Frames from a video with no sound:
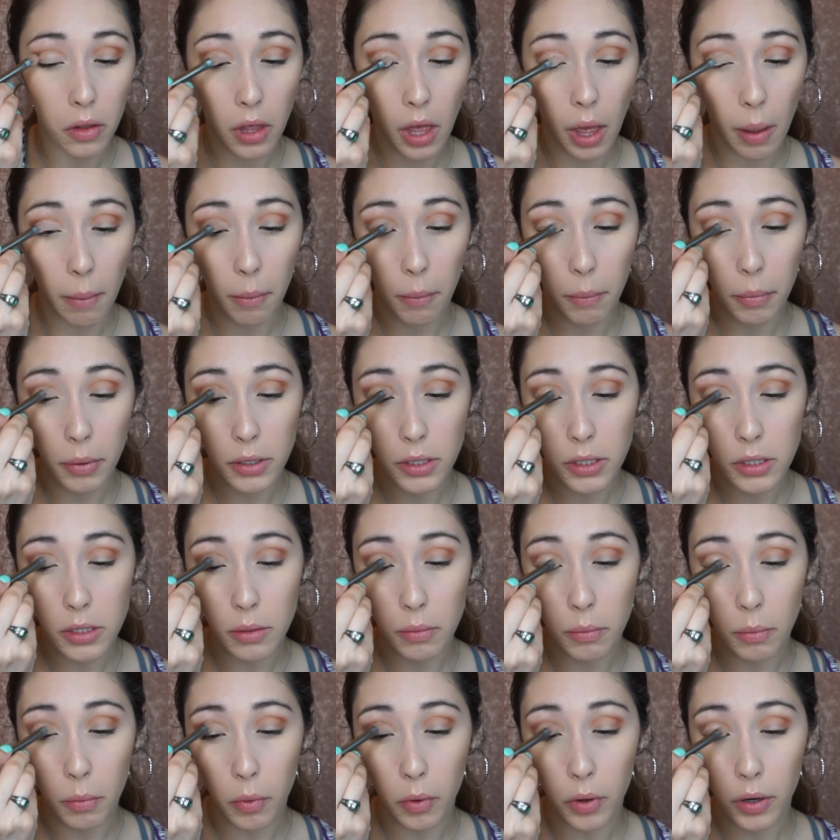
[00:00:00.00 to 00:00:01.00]
I'm going to put
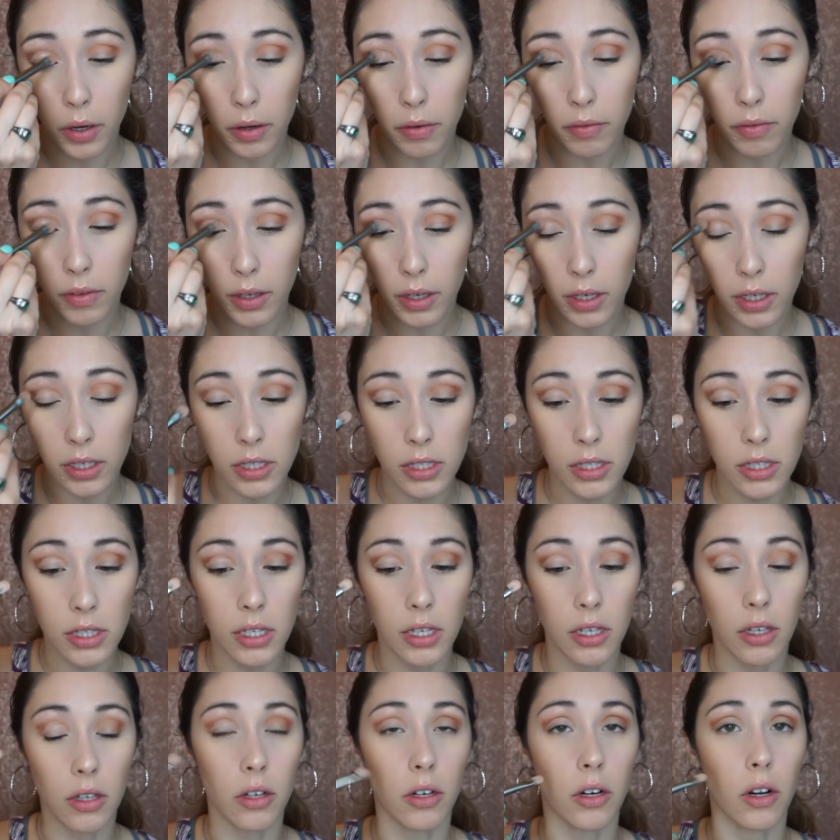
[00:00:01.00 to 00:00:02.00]
some more of the
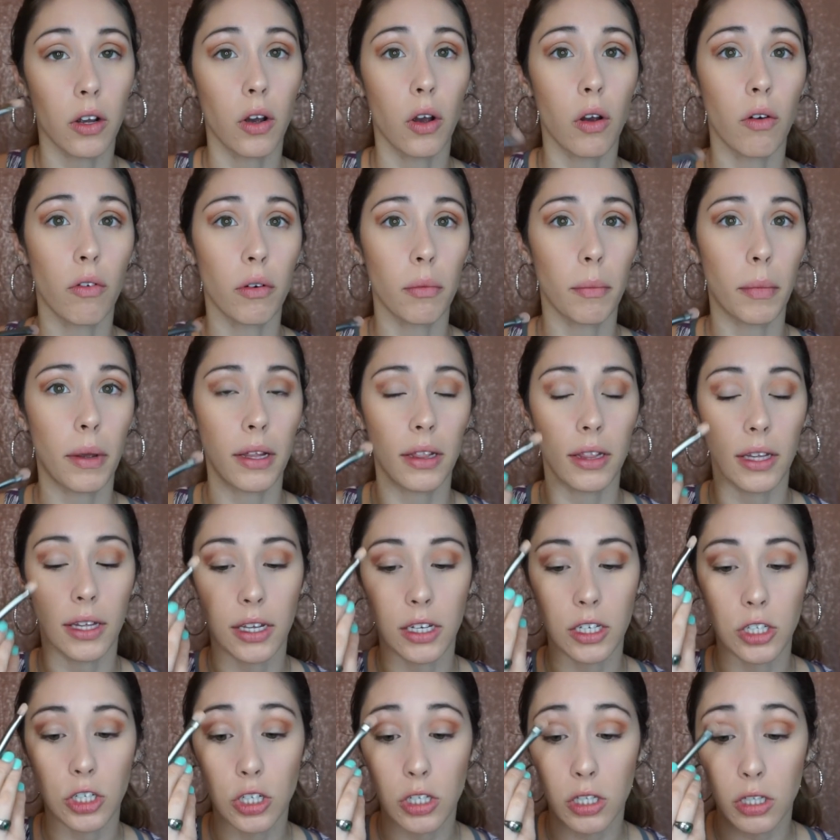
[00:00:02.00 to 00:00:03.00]
concealer over my
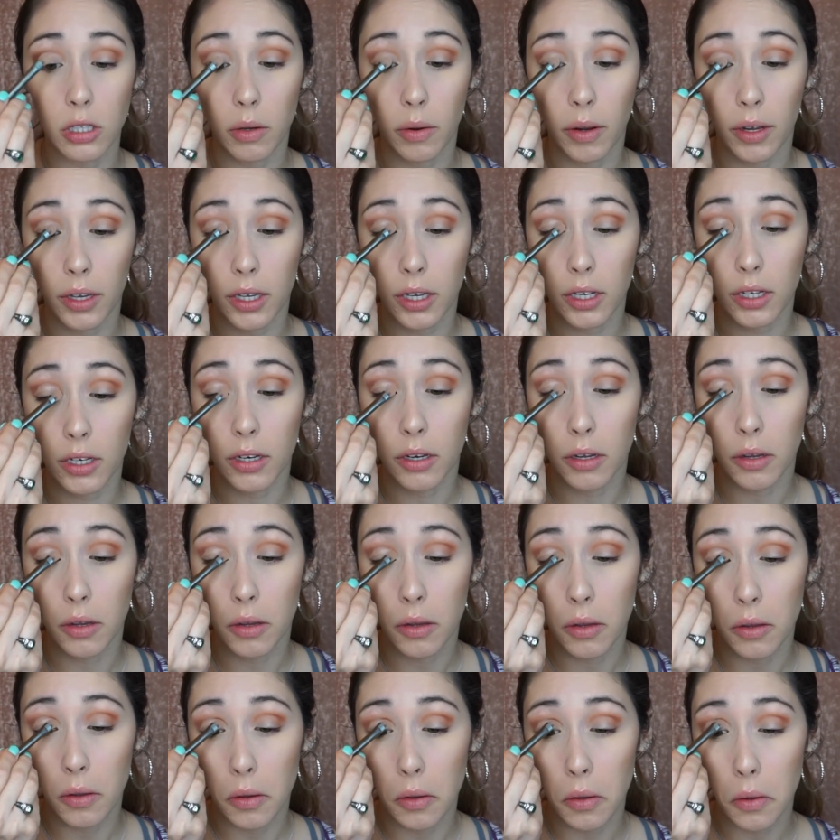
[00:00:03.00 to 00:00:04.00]
lid just so I can
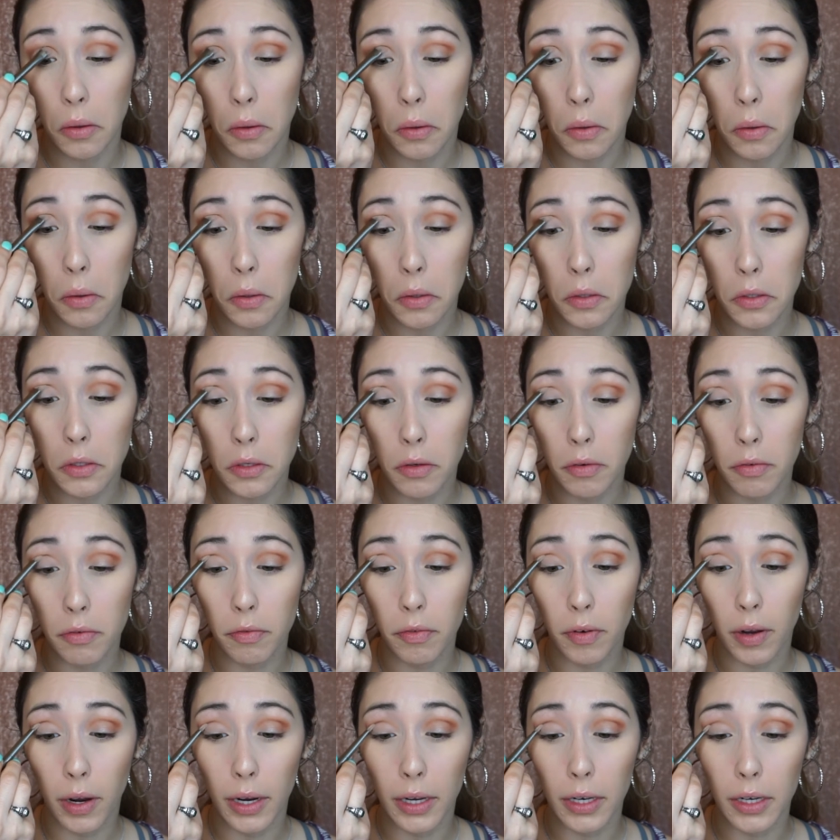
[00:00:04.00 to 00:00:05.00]

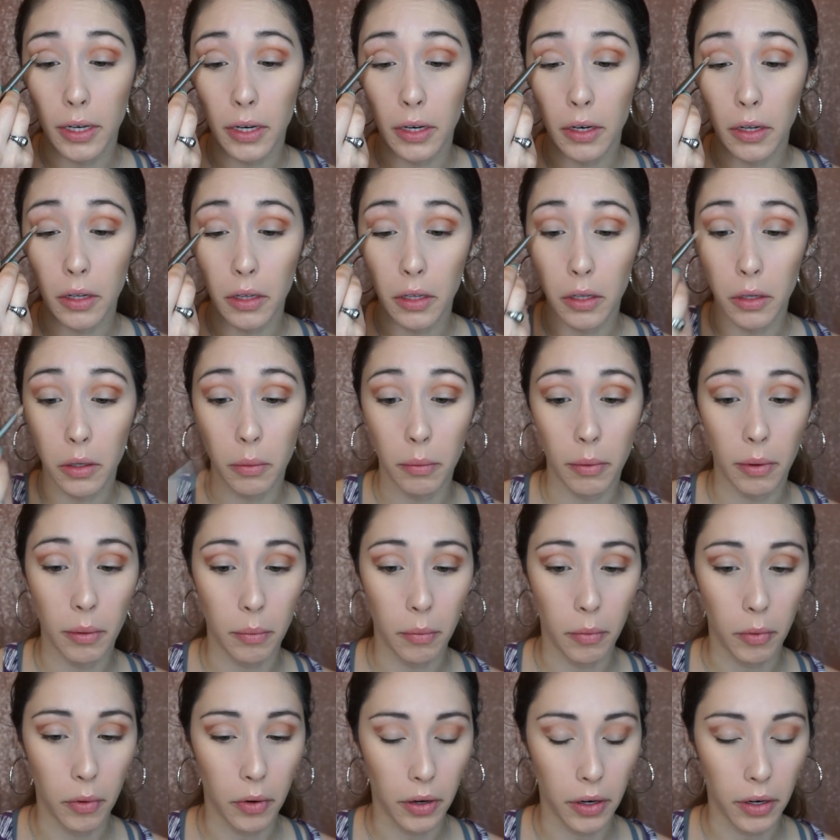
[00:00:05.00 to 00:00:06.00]
define it a little bit
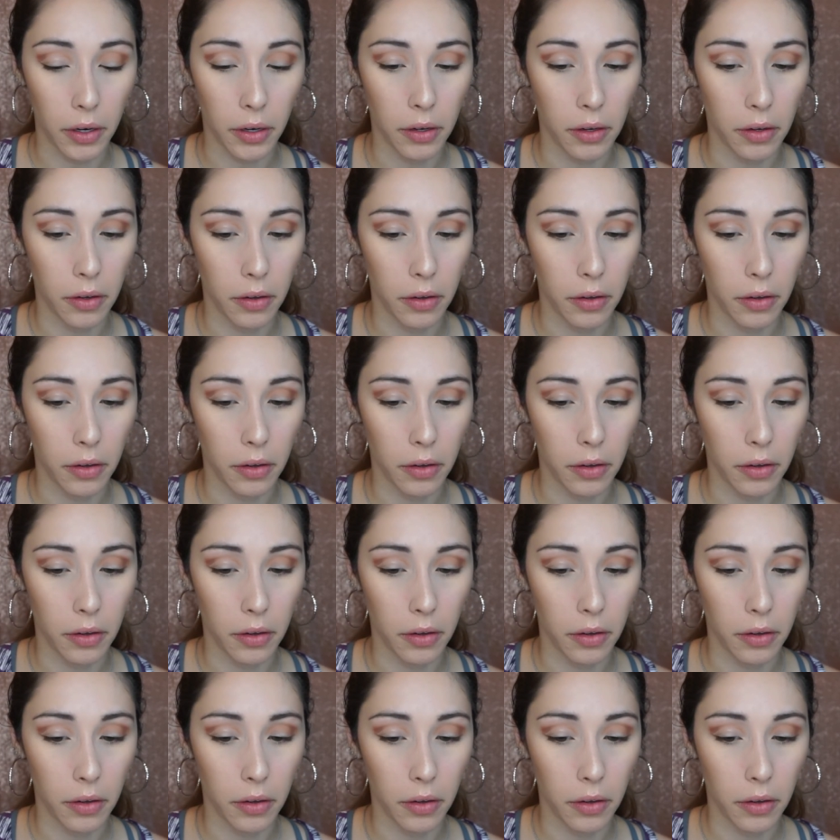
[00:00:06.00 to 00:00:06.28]
more.